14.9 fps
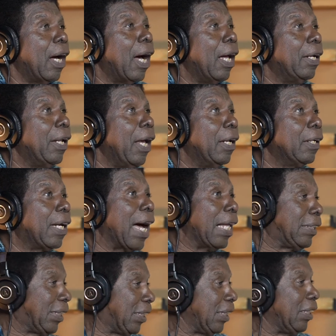And then
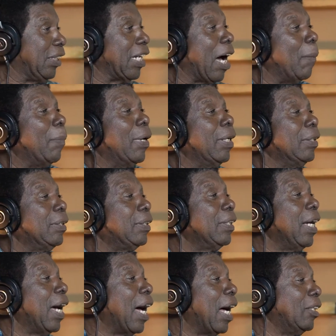Cats and
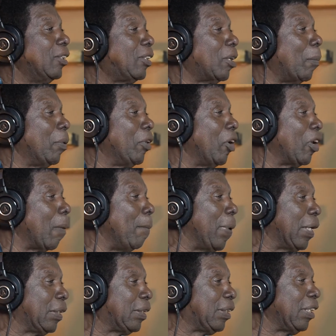Jammers and some of the other
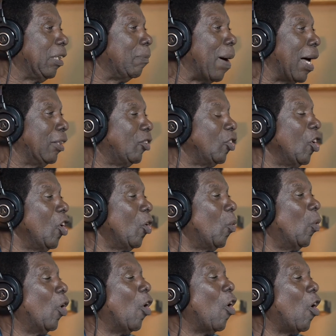big steel bands
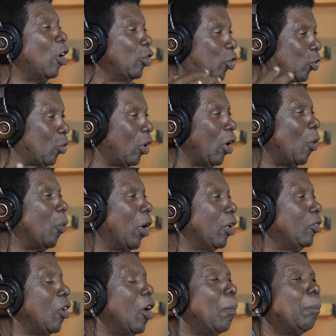were also along with
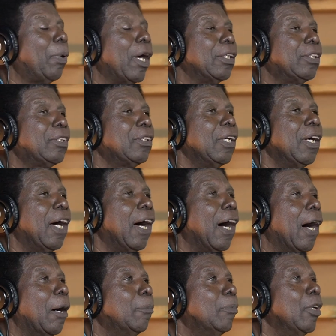it. Plus
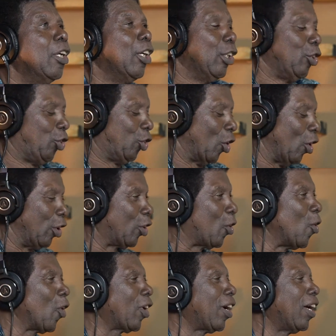John
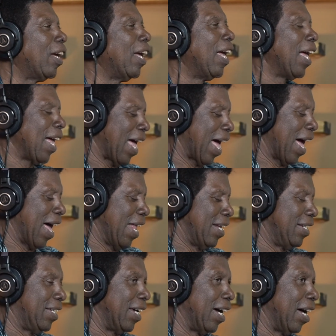Cook
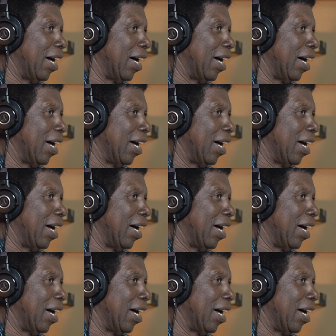and